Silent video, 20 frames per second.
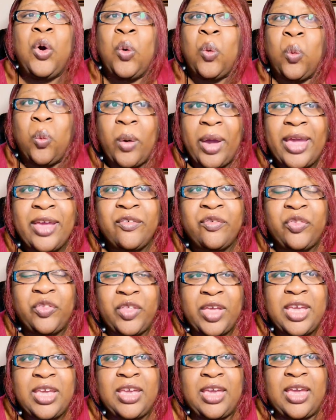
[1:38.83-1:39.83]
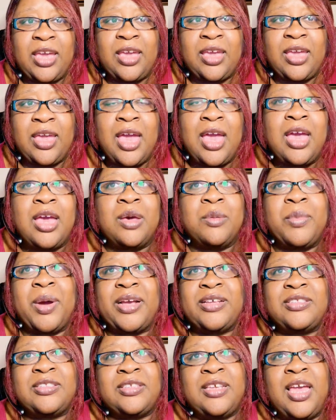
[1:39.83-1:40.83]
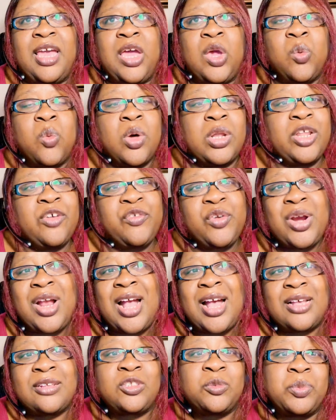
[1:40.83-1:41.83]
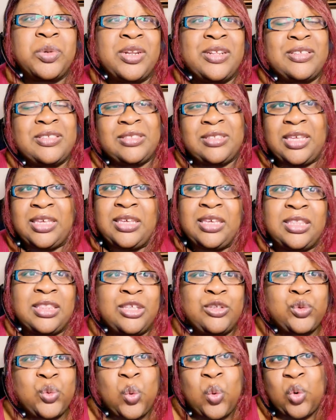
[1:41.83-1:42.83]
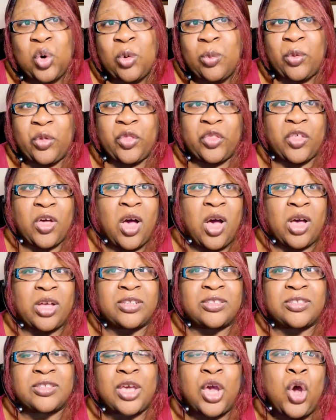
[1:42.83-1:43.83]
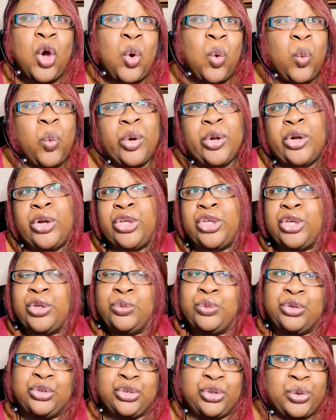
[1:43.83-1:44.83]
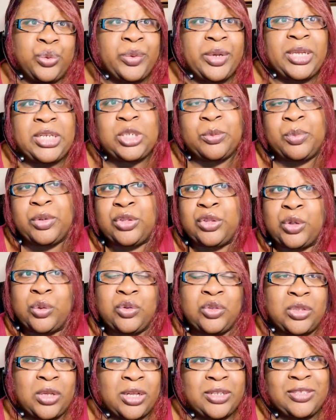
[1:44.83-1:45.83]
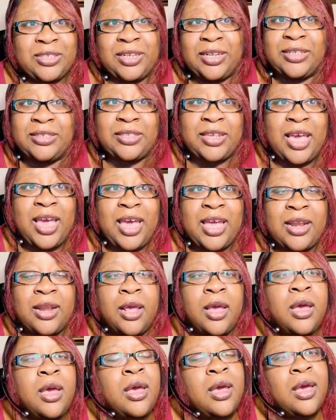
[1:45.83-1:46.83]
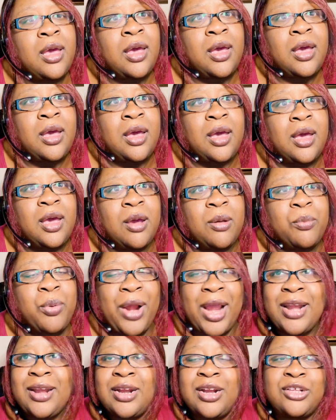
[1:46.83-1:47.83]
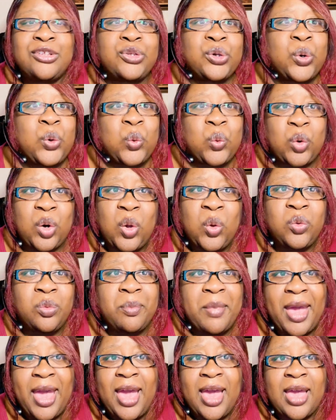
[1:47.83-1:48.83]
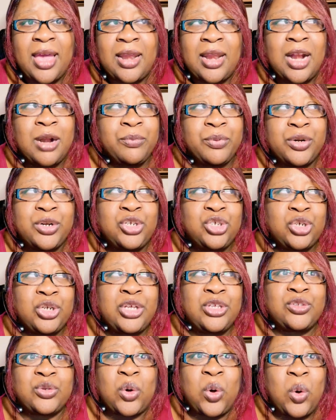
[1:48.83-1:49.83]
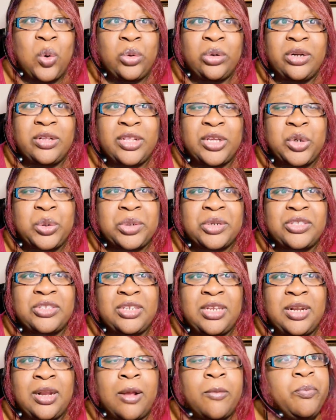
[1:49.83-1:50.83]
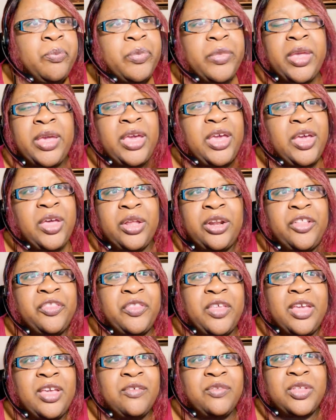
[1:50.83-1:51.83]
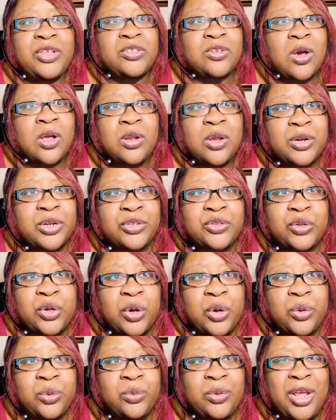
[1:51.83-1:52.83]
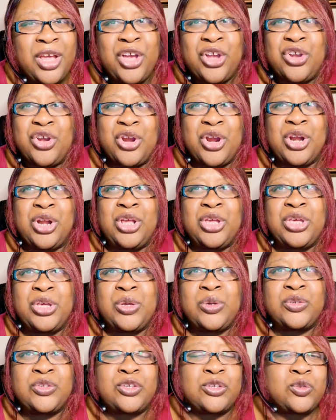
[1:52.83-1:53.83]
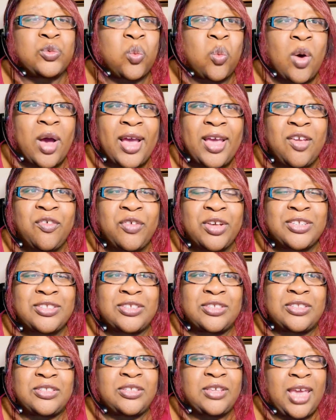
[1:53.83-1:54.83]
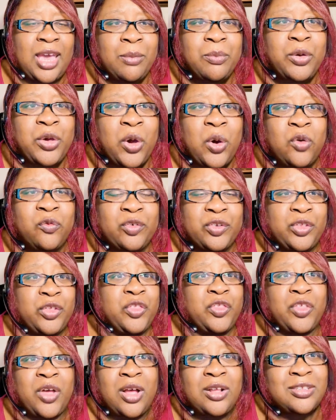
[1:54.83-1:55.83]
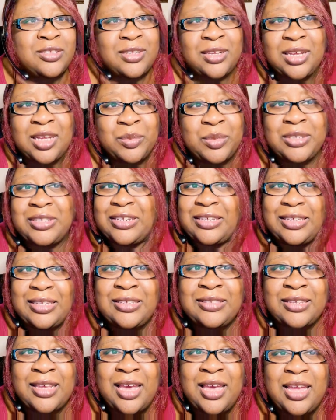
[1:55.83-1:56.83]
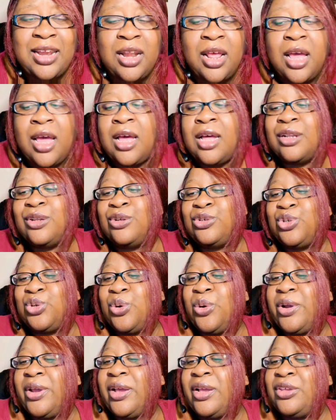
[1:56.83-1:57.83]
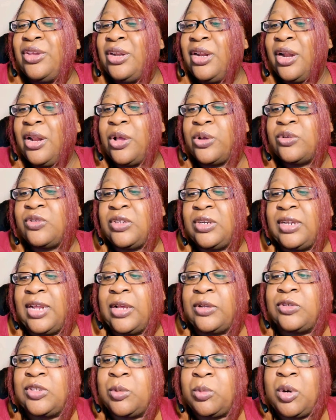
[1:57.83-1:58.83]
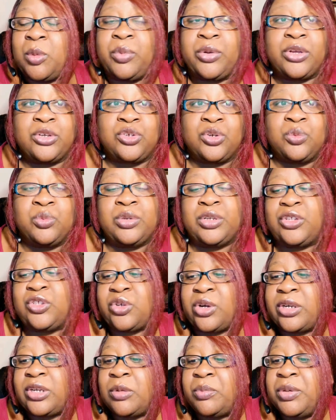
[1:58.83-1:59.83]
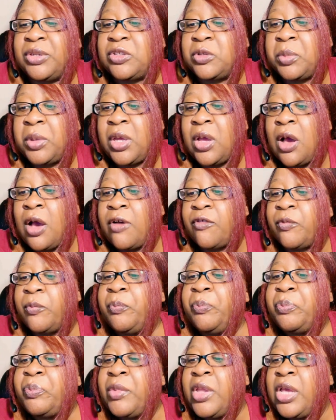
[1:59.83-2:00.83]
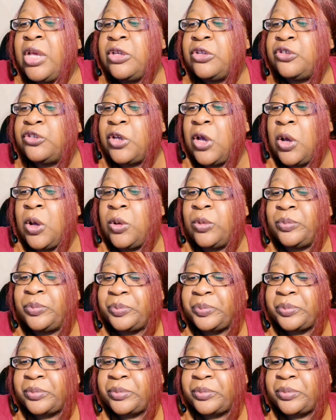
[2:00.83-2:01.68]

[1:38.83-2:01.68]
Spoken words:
way of thinking by saying, well, if your husband is thinking these horrible thoughts, what are you doing to put those thoughts in his head? Brandon is a grown man, and I'm pretty sure he's older than Christina. He couldn't think of this all on his own. You're going to use his wife as a scapegoat for the thoughts that come into his head? LaToya, you need to go sit down somewhere because you're really starting to piss me off. So